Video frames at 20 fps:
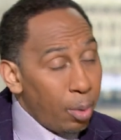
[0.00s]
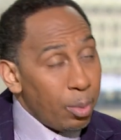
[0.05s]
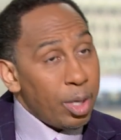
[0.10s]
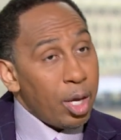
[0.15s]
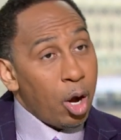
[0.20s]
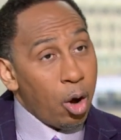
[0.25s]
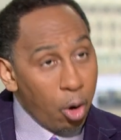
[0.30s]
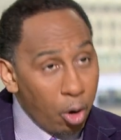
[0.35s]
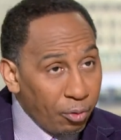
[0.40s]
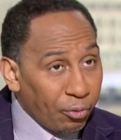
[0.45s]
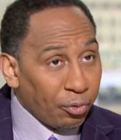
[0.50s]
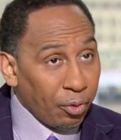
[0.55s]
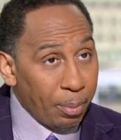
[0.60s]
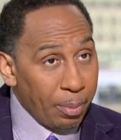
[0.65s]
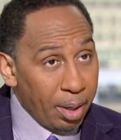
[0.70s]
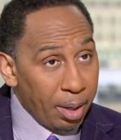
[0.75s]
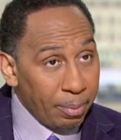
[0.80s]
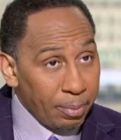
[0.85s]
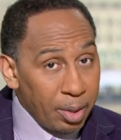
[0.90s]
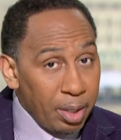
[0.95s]
and we heard
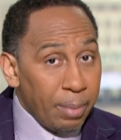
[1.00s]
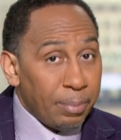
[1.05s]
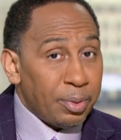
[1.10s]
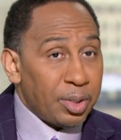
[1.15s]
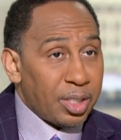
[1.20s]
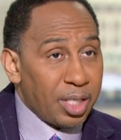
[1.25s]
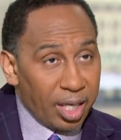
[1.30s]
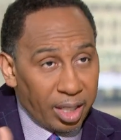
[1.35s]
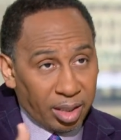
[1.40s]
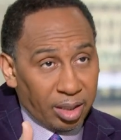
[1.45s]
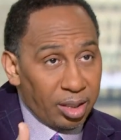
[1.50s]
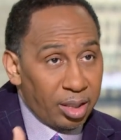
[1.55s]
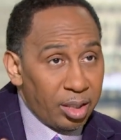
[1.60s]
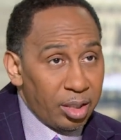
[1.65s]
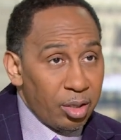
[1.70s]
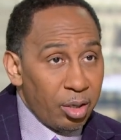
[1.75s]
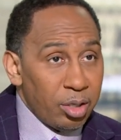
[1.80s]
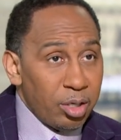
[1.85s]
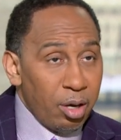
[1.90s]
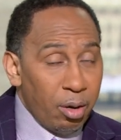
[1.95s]
from him,
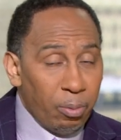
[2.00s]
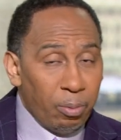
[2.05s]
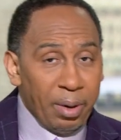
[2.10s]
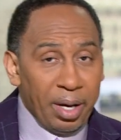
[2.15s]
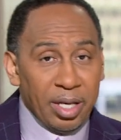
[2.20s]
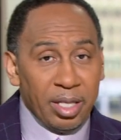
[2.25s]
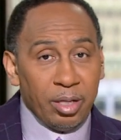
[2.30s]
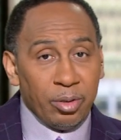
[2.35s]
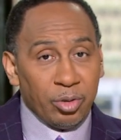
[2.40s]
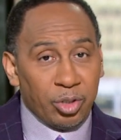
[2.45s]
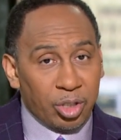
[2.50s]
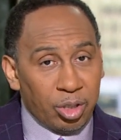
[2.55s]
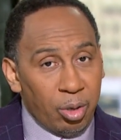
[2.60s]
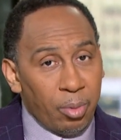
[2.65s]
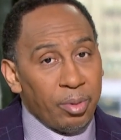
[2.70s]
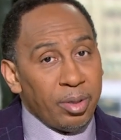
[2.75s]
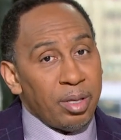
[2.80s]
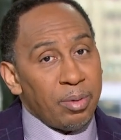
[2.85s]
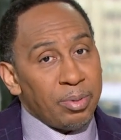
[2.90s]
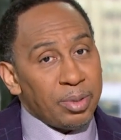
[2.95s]
particularly on your radio
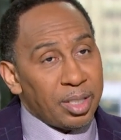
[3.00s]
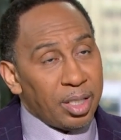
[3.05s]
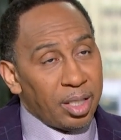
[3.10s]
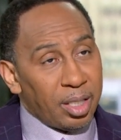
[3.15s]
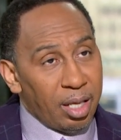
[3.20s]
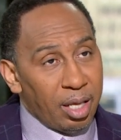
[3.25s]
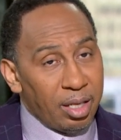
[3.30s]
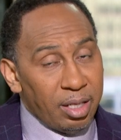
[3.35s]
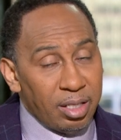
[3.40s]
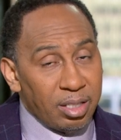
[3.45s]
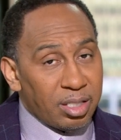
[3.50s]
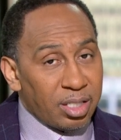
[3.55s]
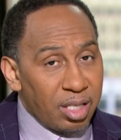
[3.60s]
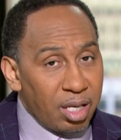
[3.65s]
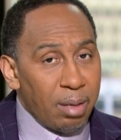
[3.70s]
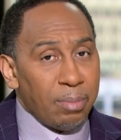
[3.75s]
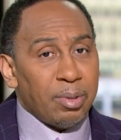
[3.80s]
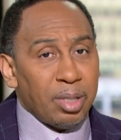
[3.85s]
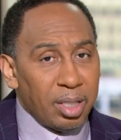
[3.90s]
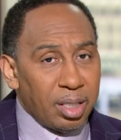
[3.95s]
show, and he was in, and he
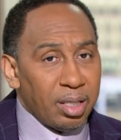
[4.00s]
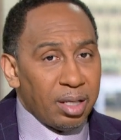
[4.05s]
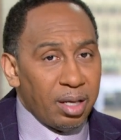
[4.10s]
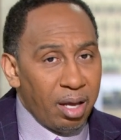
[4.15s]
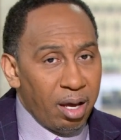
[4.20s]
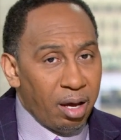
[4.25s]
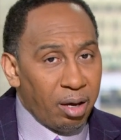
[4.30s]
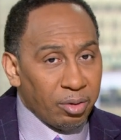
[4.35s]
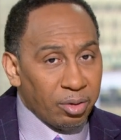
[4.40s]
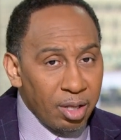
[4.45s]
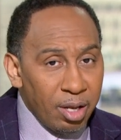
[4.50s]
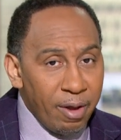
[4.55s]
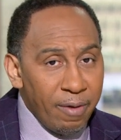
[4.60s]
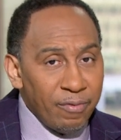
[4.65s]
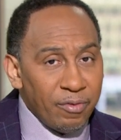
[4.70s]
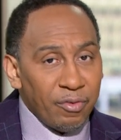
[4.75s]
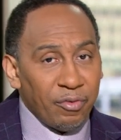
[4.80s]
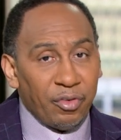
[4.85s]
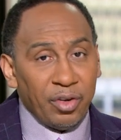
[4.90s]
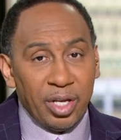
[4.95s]
seemed in good health
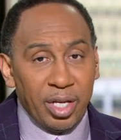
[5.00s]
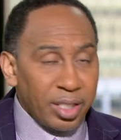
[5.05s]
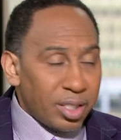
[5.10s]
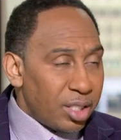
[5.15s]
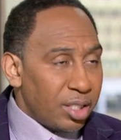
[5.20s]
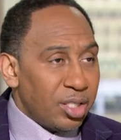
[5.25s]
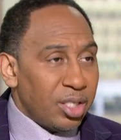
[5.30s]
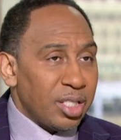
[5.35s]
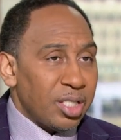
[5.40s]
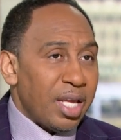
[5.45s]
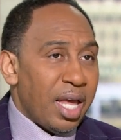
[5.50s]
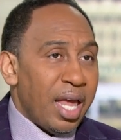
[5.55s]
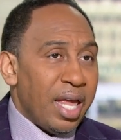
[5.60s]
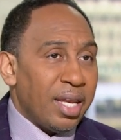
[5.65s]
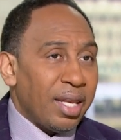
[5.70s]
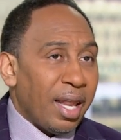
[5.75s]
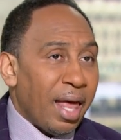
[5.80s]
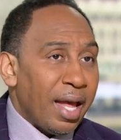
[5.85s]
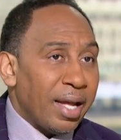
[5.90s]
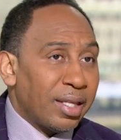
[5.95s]
for it to just
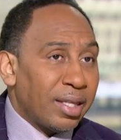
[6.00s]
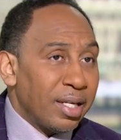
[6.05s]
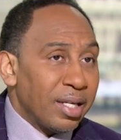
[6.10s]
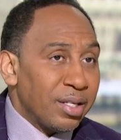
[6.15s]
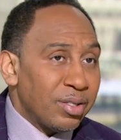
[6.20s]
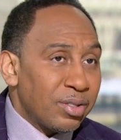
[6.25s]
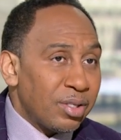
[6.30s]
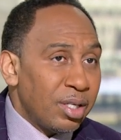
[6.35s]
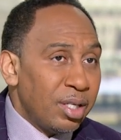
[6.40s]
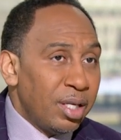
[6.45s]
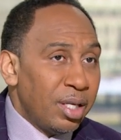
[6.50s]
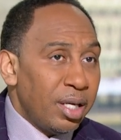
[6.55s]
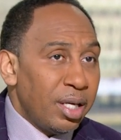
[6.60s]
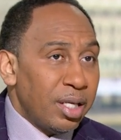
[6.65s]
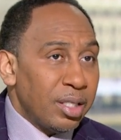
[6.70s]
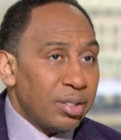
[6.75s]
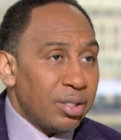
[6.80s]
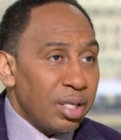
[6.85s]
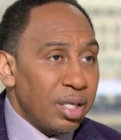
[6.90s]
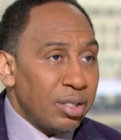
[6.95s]
end like this
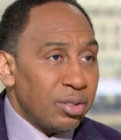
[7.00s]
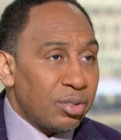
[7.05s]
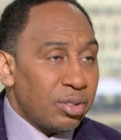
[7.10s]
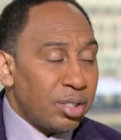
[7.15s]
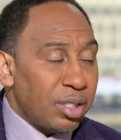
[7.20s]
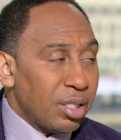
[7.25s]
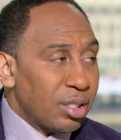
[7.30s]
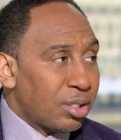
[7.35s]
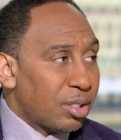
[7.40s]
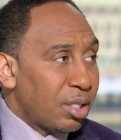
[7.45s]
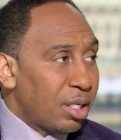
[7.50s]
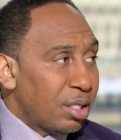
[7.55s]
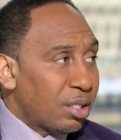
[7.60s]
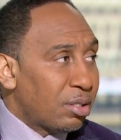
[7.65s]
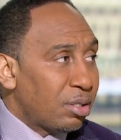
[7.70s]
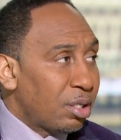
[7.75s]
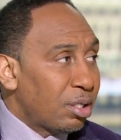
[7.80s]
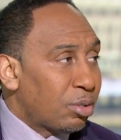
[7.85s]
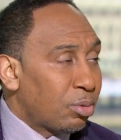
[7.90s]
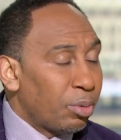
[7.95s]
is, is just
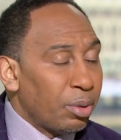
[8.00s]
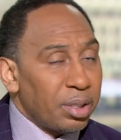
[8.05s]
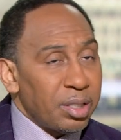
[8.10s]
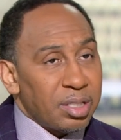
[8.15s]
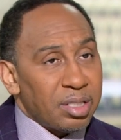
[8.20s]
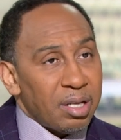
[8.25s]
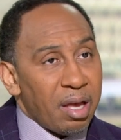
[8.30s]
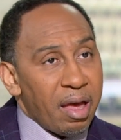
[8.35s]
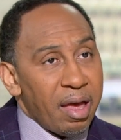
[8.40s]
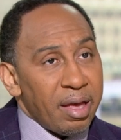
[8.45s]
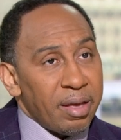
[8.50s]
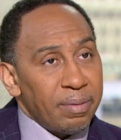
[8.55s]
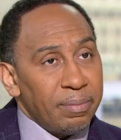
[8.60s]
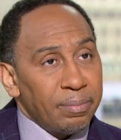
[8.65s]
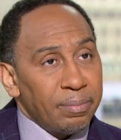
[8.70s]
it's, it's really sad.